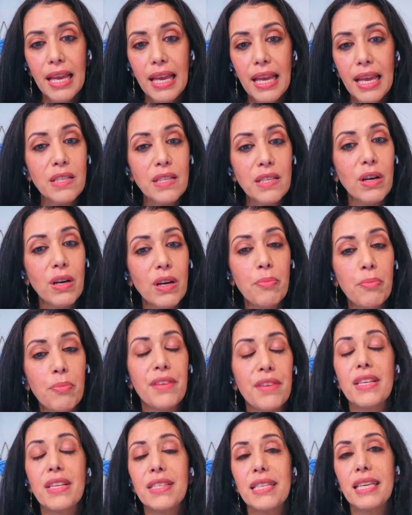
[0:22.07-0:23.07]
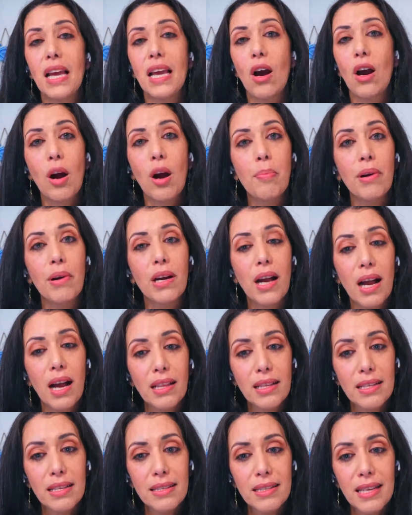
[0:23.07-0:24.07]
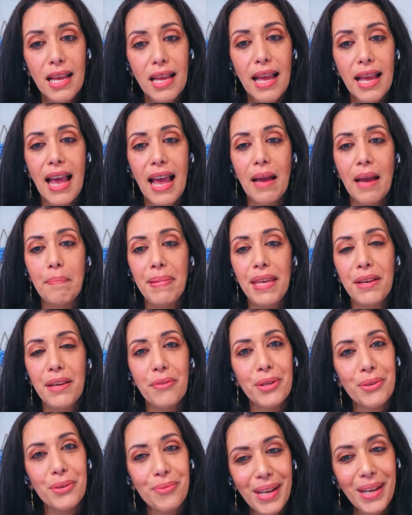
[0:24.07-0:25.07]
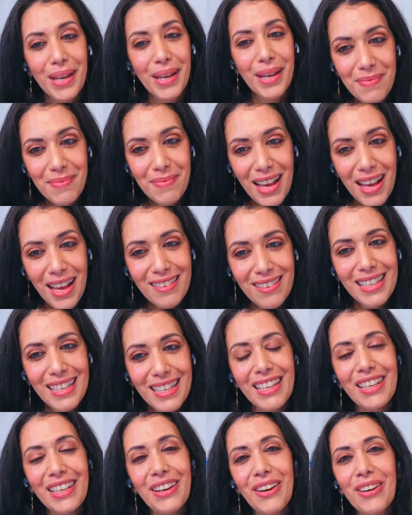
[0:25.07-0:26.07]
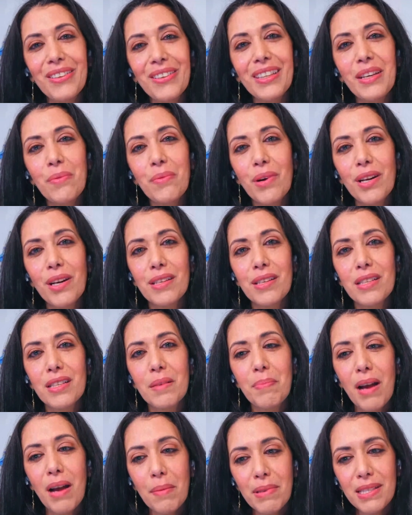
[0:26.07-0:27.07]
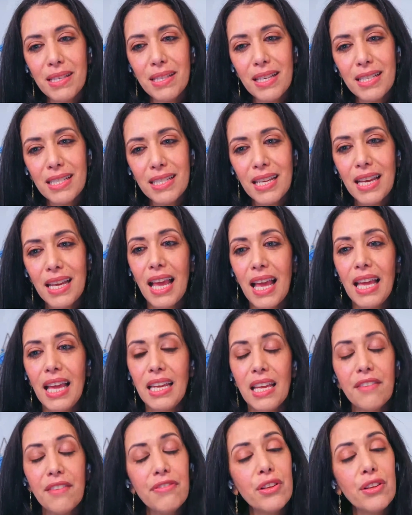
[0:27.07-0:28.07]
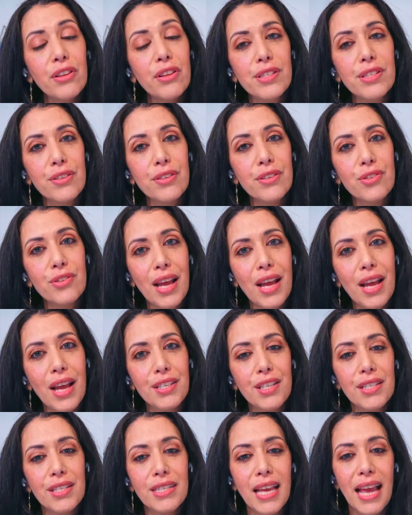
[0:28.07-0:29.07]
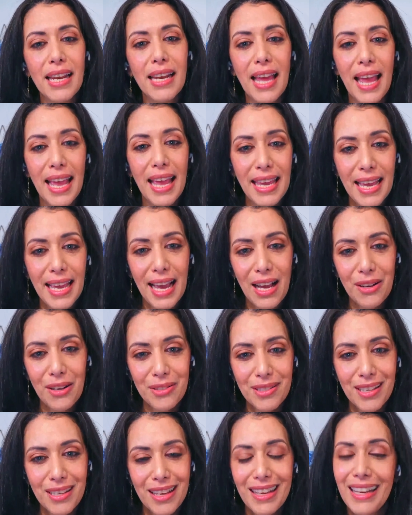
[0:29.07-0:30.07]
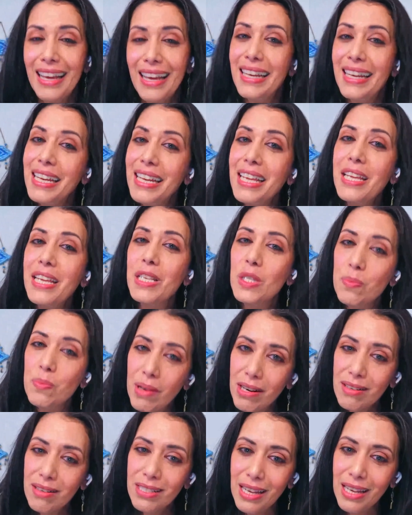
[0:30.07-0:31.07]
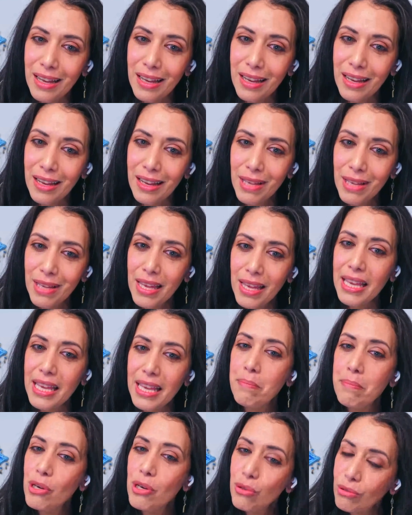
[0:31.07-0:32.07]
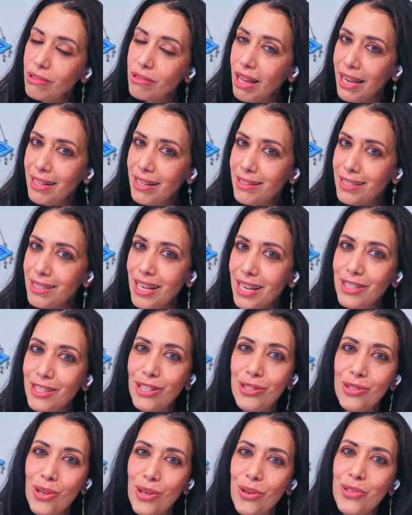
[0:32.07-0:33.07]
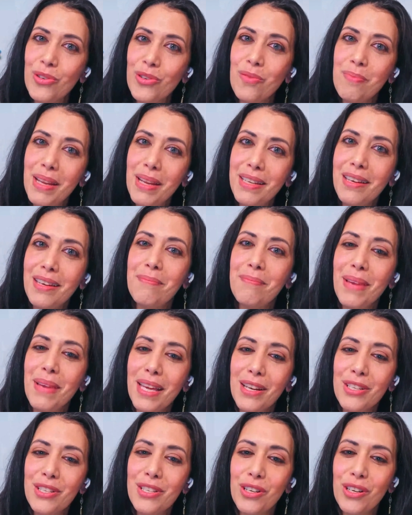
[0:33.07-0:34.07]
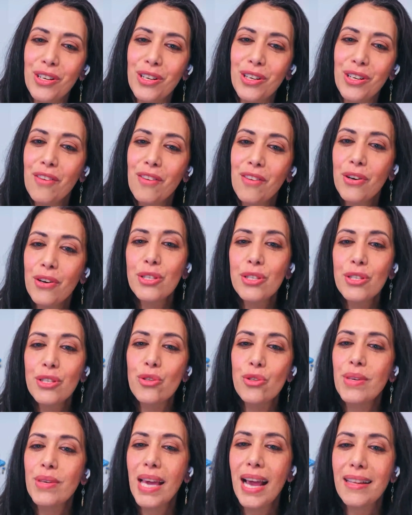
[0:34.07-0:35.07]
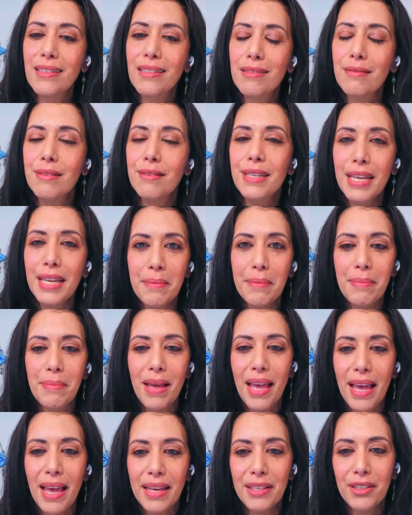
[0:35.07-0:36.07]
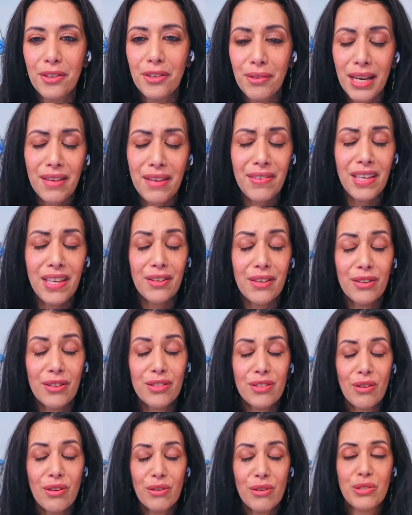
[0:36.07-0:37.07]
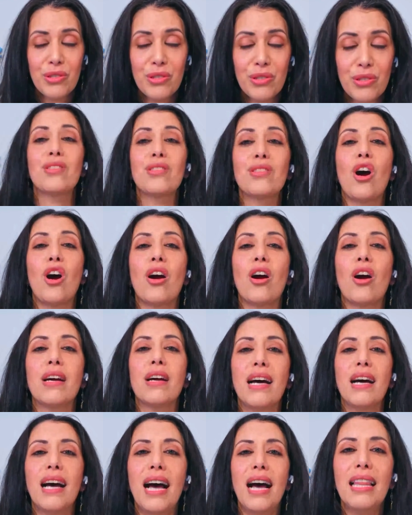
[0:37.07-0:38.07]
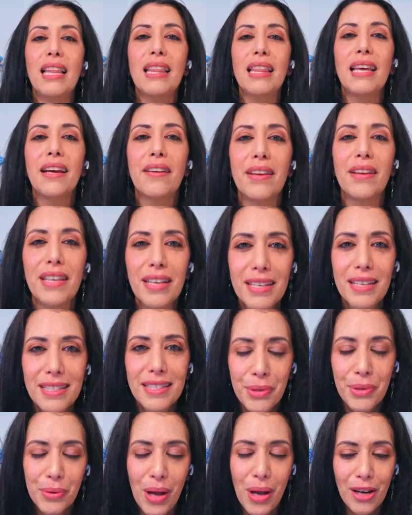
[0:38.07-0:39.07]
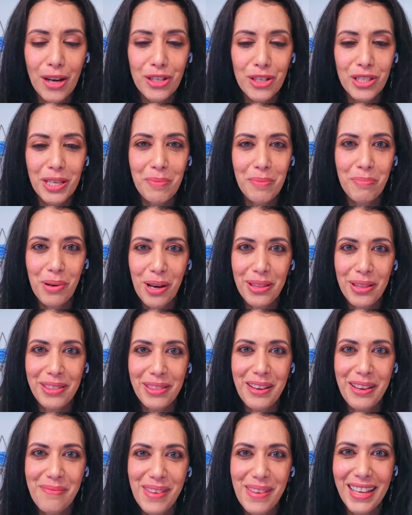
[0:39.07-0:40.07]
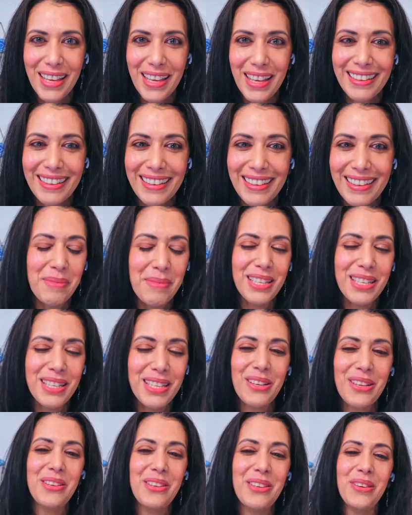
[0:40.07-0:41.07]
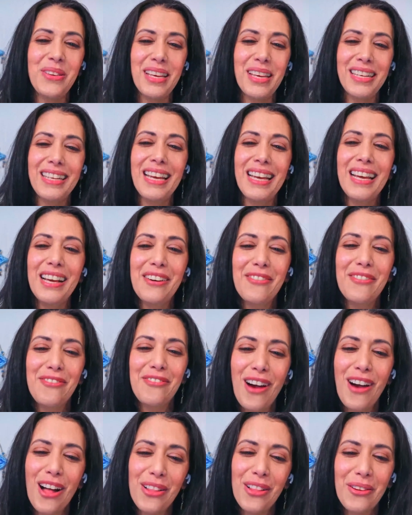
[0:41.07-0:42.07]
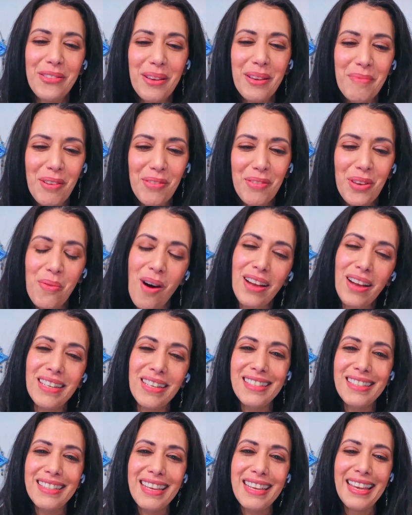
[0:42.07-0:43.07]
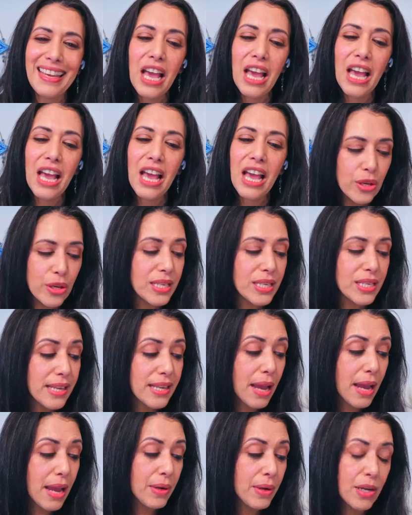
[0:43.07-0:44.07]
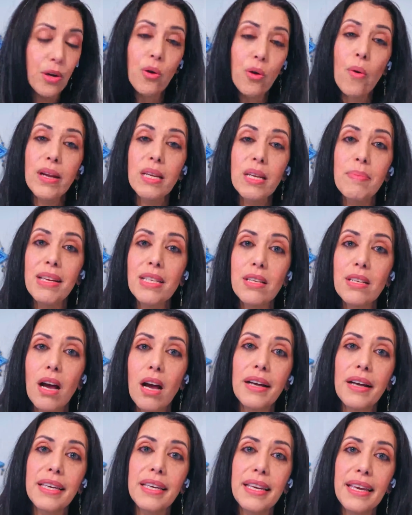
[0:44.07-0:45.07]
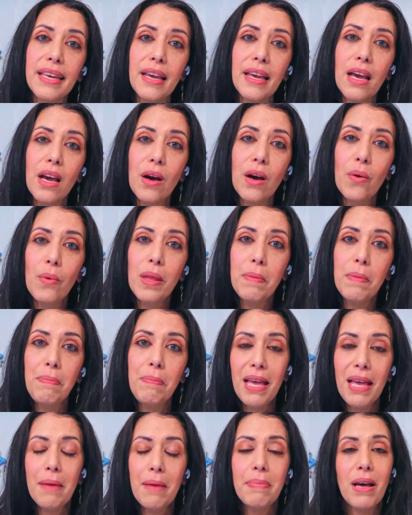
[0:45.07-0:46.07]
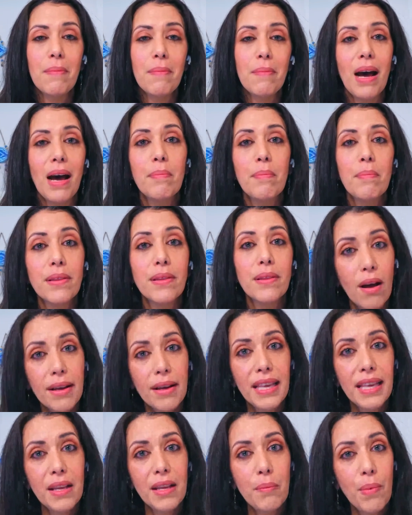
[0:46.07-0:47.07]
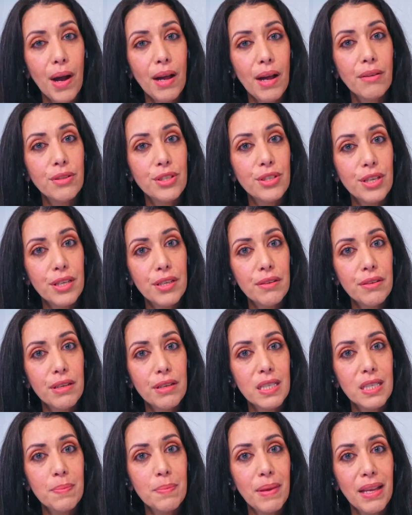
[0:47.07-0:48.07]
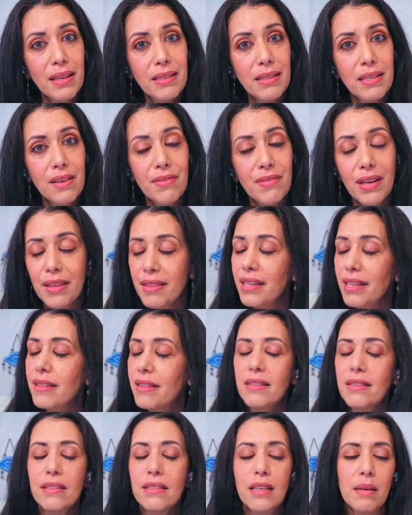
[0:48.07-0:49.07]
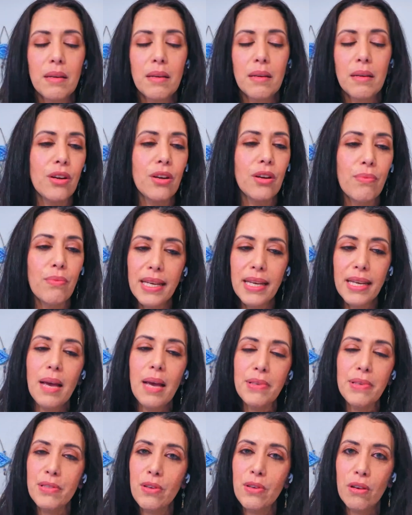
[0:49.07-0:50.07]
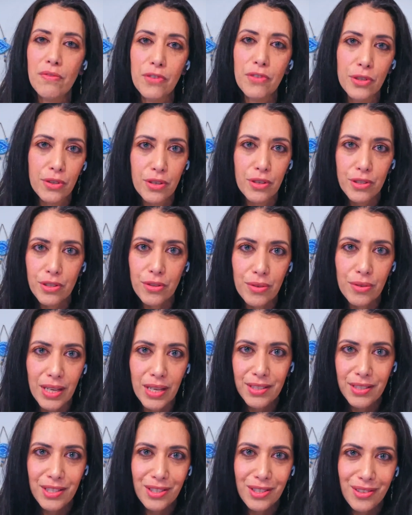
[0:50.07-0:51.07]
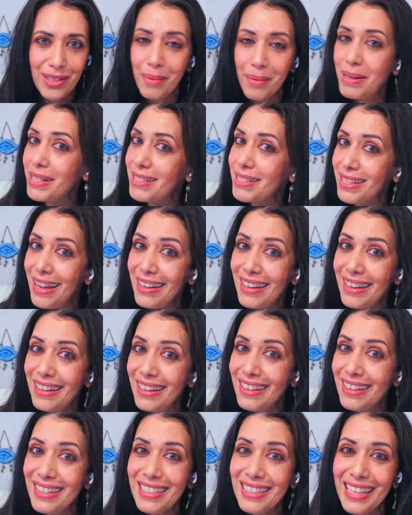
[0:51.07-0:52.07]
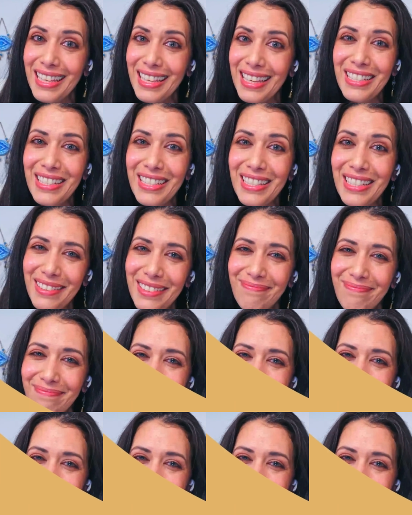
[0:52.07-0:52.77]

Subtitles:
He's worked previously at HarperCollins, at Penguin Random House, and currently works as a publicist and influencer strategist at Hay House. And in his spare time, he moonlights as a social media manager for his two cats, Nim and Gravy. Their socials are hilarious. We'll actually put them in the comments so that you can follow them if you want to see. So today we are going to be talking with Pip about belonging while gender expansive. And I think this is going to be a great episode for you to tune into, and I'm excited. Let's get into it.